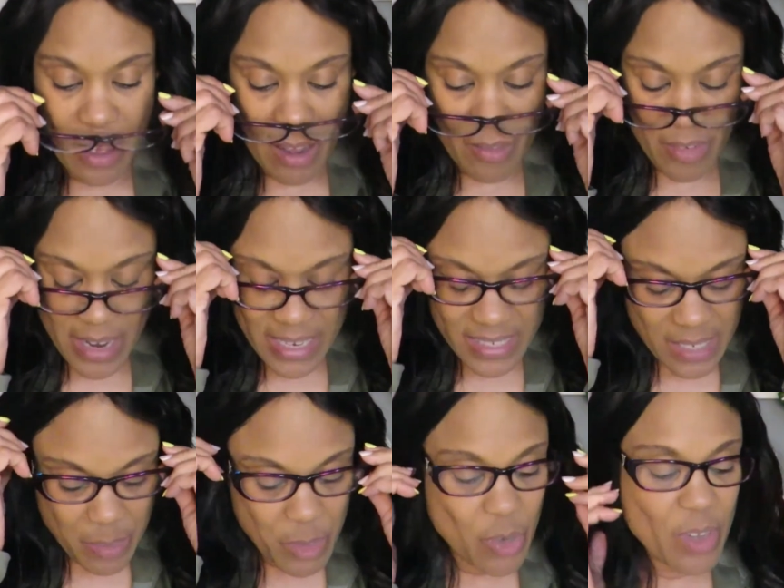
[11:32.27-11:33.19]
All right,
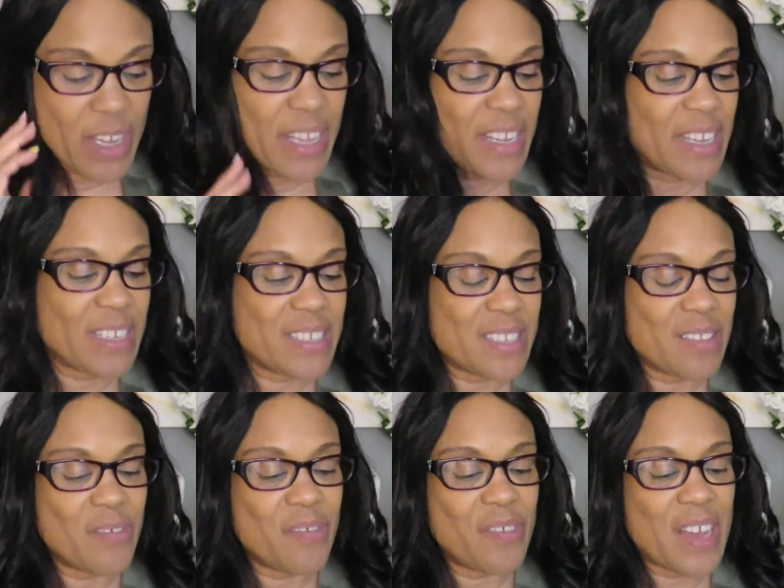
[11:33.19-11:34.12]
so I'm going to go ahead and get to
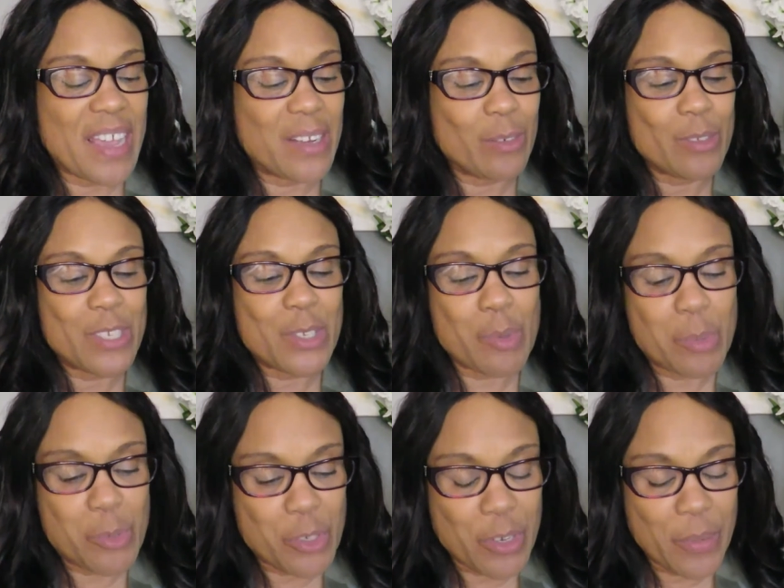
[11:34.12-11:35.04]
the final
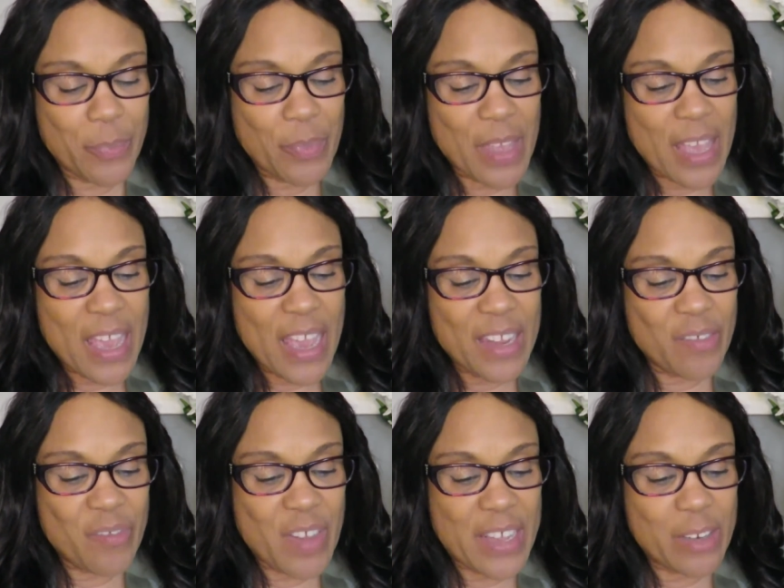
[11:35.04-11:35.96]
scripture. And
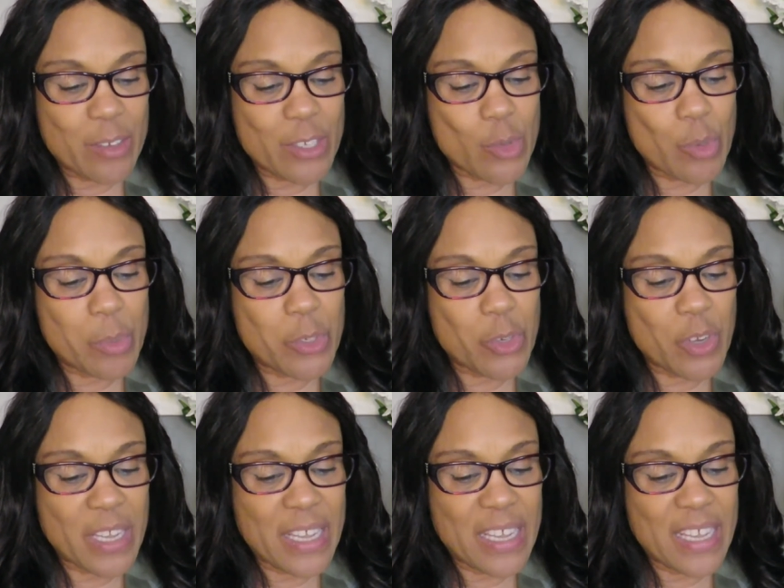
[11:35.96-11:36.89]
the final scripture
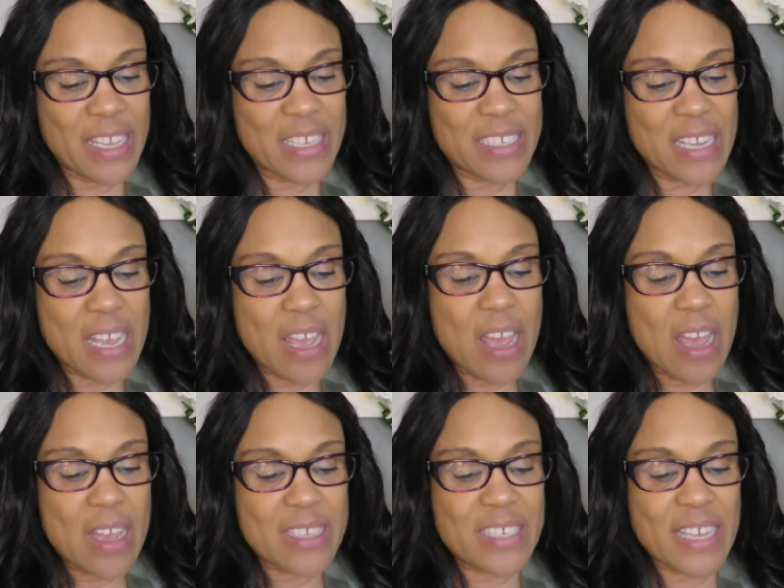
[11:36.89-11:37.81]
is
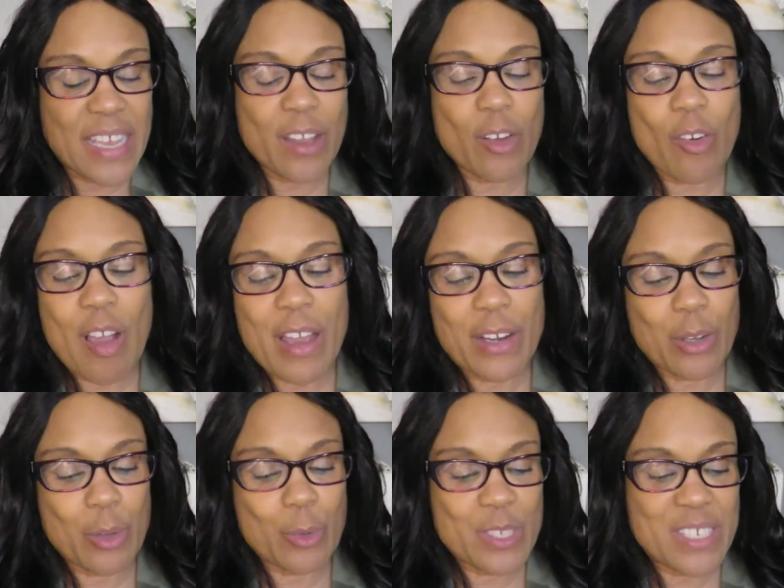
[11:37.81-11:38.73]
Second
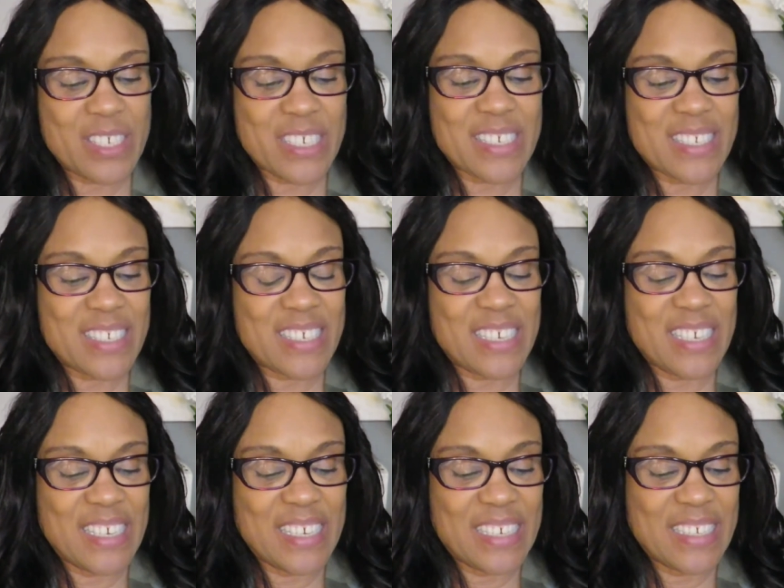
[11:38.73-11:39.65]
Chronicles
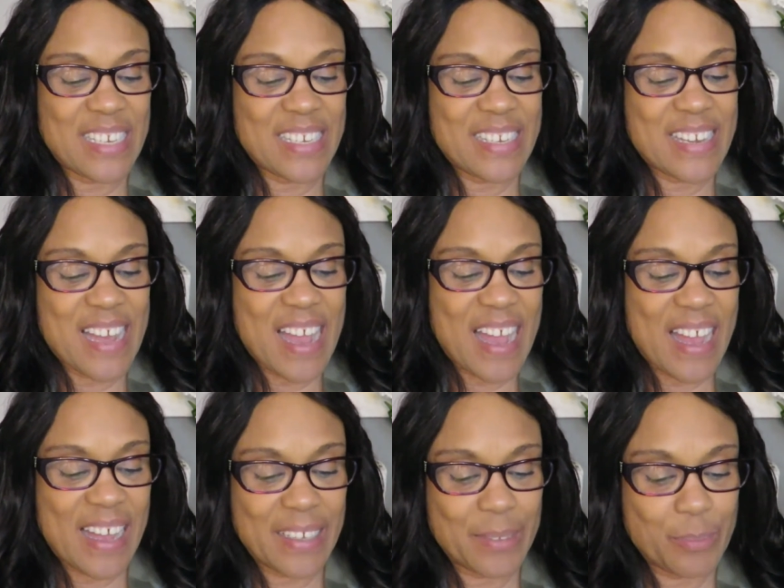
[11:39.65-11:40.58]
16,
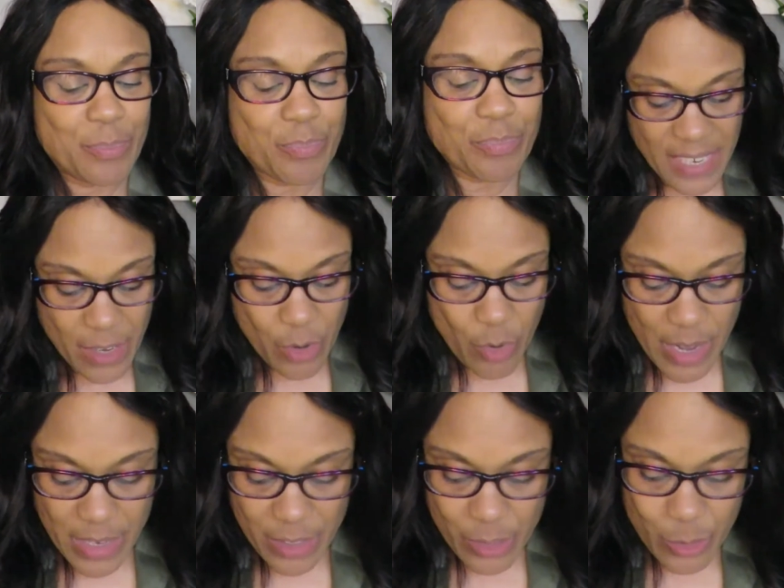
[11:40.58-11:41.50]
9. Second
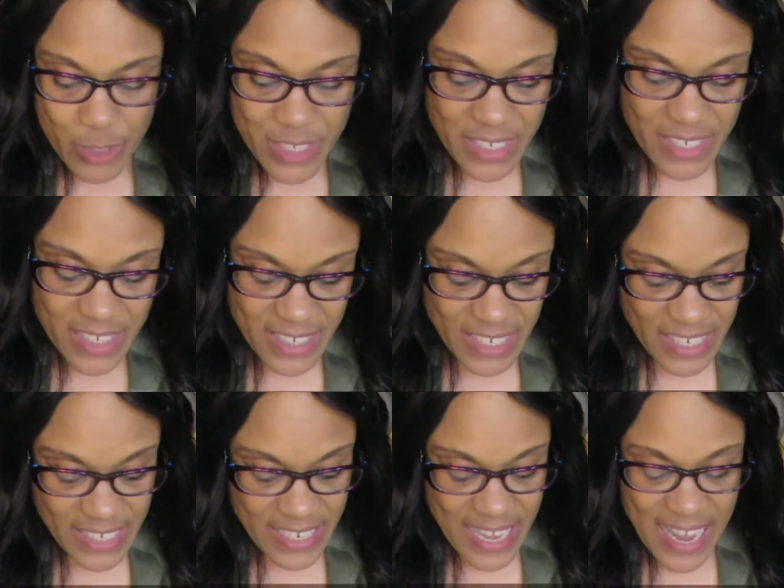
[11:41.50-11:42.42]
Chronicles
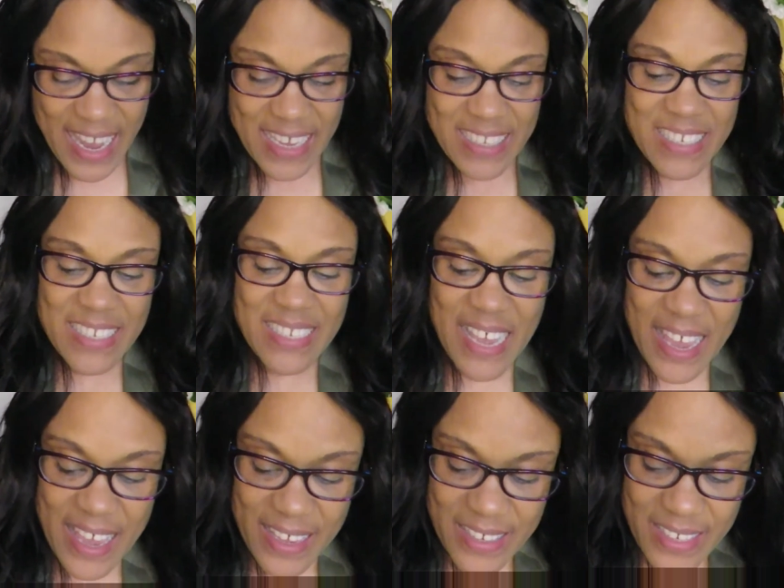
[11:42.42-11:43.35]
16, 9
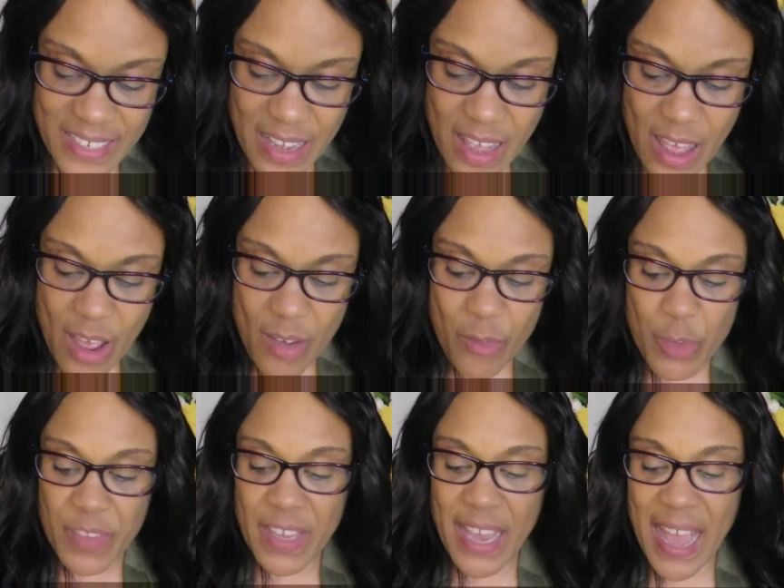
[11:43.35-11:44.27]
says,
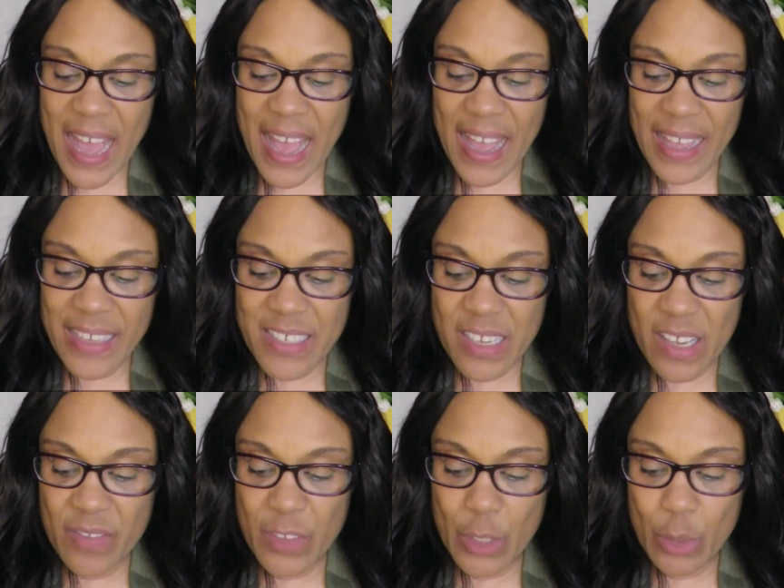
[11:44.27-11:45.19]
For the eyes
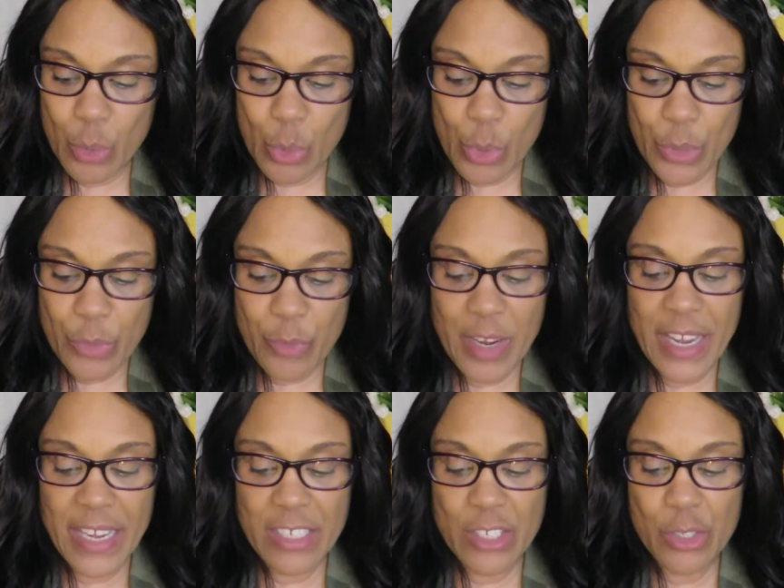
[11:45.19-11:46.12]
of the Lord
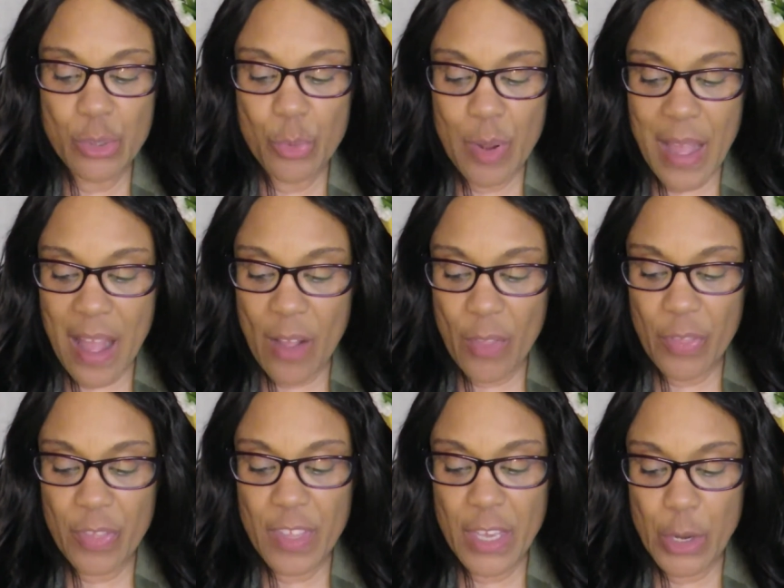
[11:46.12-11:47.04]
reigns
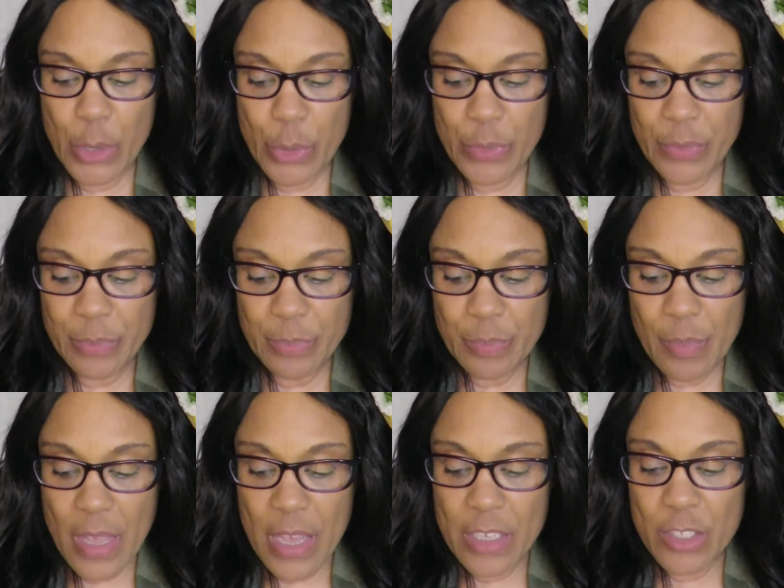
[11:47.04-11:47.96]
throughout the earth
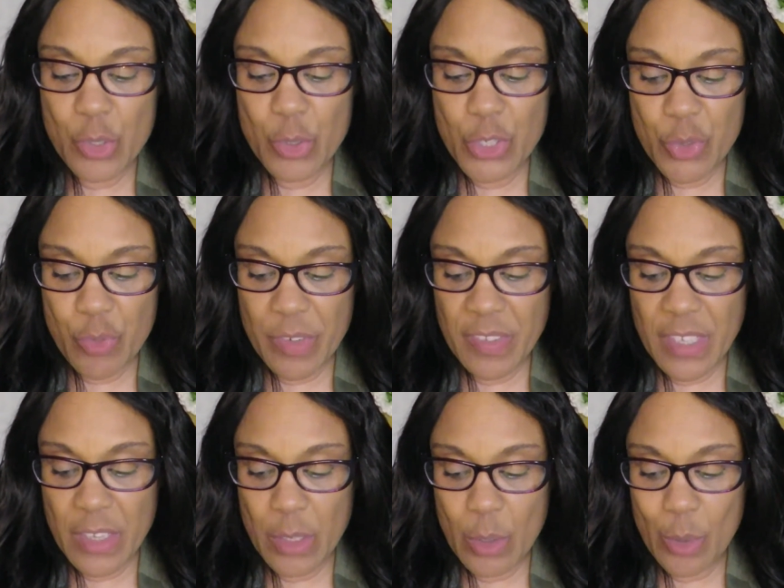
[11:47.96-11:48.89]
to
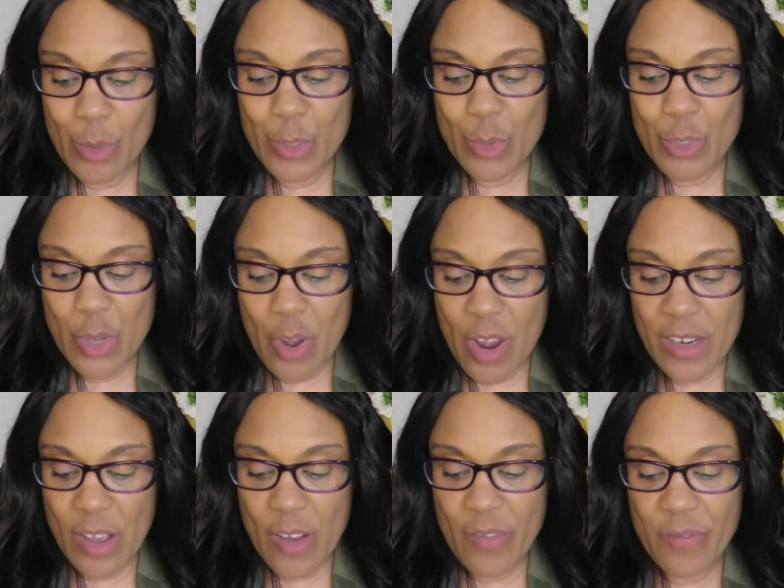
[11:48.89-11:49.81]
strengthen those whose
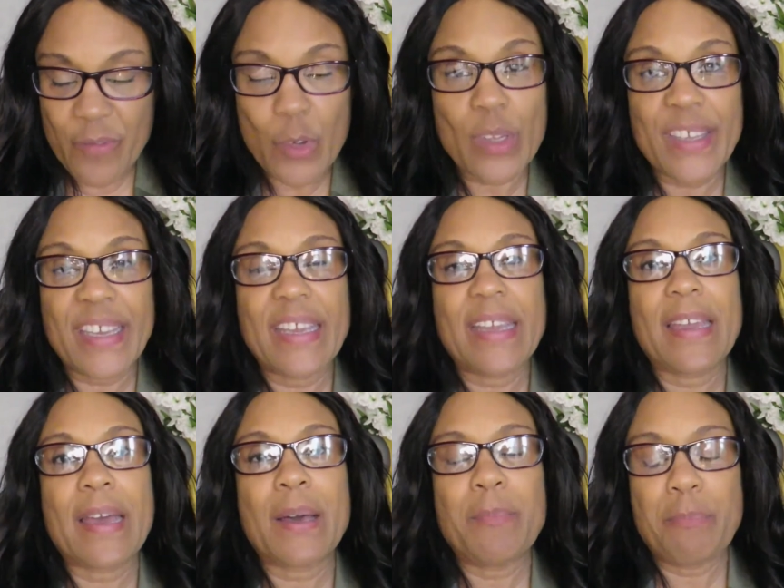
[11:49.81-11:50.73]
heart are fully
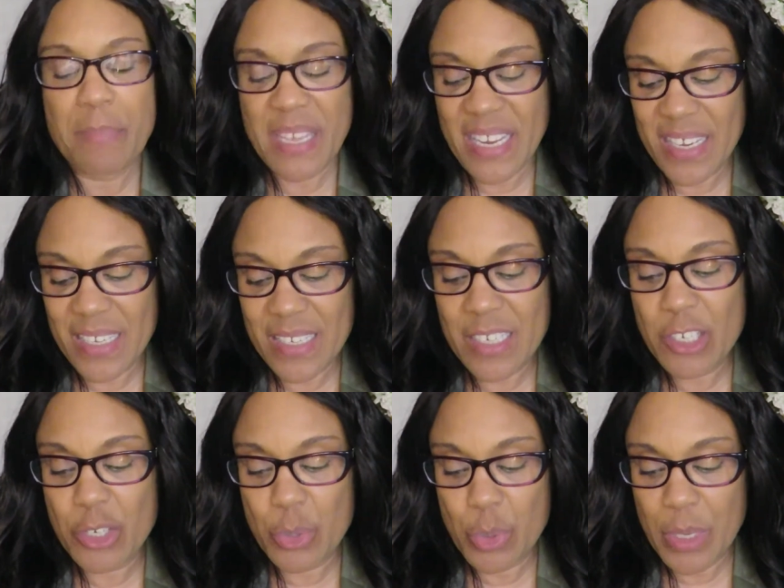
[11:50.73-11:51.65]
committed
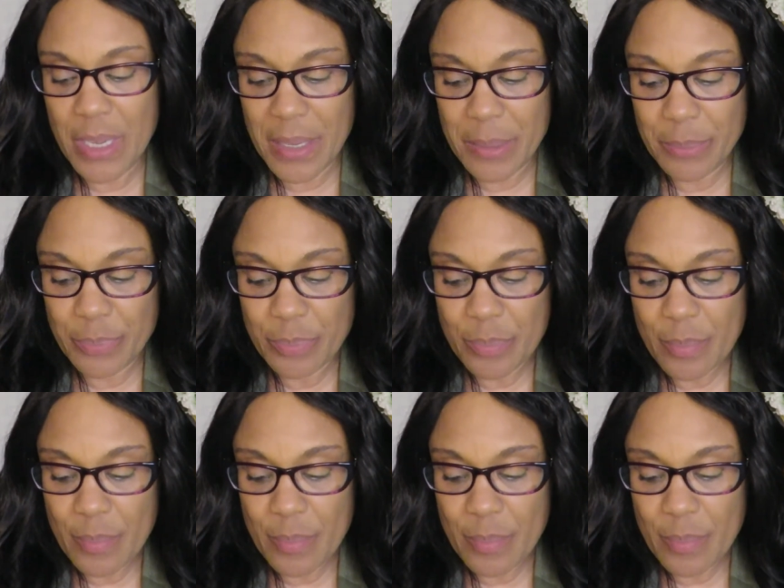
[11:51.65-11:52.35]
to him.